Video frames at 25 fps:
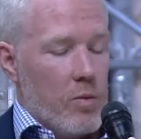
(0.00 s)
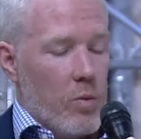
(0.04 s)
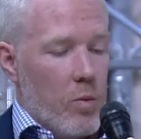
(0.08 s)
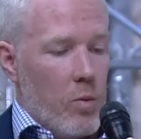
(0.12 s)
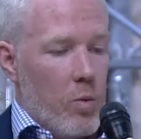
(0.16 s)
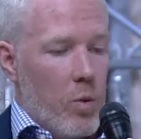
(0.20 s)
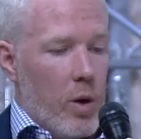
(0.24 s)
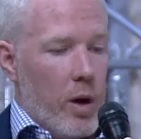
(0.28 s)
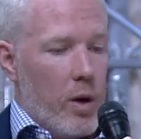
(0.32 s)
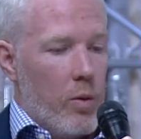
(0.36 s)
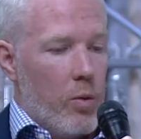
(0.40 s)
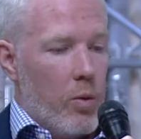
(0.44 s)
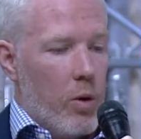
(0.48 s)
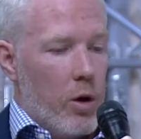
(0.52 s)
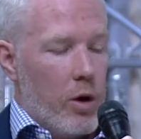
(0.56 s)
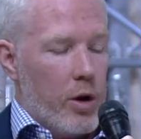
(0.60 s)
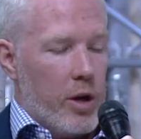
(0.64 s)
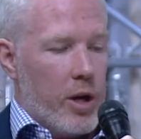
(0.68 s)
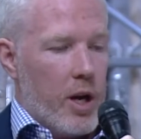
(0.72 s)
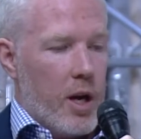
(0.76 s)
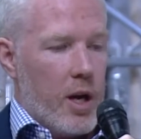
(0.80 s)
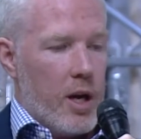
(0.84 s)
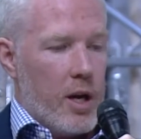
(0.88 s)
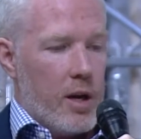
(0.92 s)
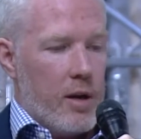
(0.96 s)
we're
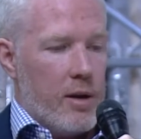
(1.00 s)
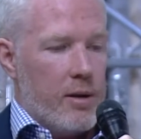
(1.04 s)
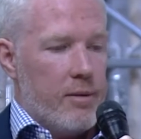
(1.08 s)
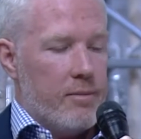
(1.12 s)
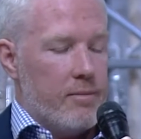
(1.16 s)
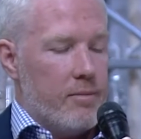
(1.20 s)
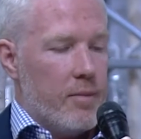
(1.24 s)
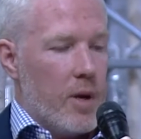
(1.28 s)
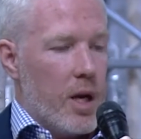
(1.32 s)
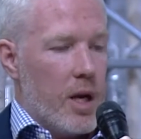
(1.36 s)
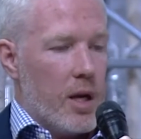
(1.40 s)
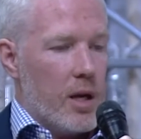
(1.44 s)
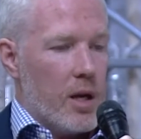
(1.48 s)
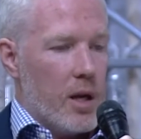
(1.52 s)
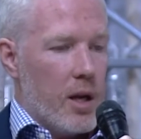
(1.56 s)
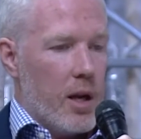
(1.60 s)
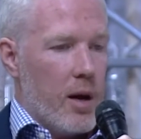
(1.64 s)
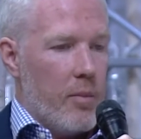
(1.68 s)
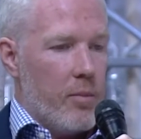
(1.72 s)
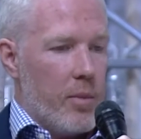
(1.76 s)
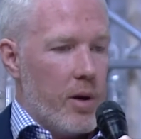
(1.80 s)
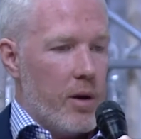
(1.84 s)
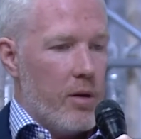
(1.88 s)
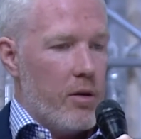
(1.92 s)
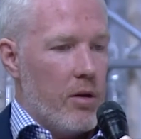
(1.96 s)
working in
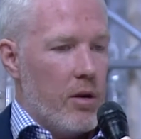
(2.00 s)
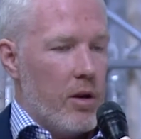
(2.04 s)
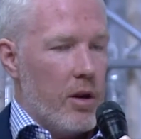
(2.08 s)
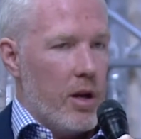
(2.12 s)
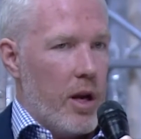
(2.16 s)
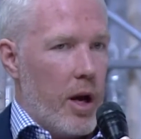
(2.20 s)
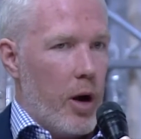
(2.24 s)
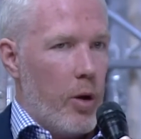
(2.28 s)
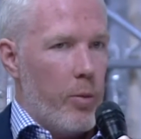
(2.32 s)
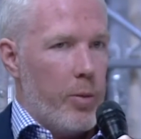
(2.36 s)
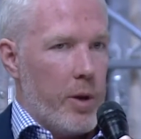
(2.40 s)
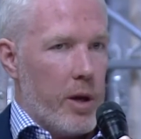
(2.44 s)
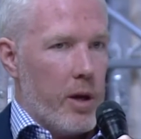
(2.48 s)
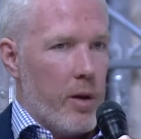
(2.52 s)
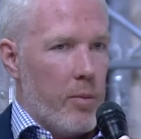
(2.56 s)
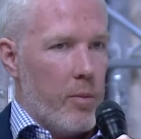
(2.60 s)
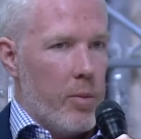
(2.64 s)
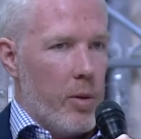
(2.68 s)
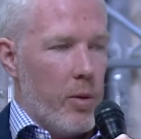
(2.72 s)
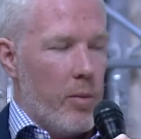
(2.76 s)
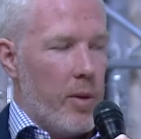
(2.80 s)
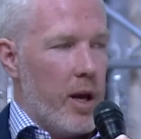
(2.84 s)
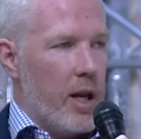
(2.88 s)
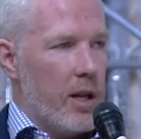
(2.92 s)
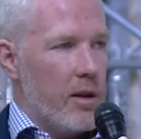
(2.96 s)
Colombia on helping
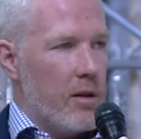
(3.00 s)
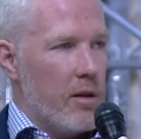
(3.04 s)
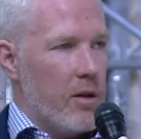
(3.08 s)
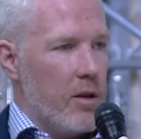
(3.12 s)
implement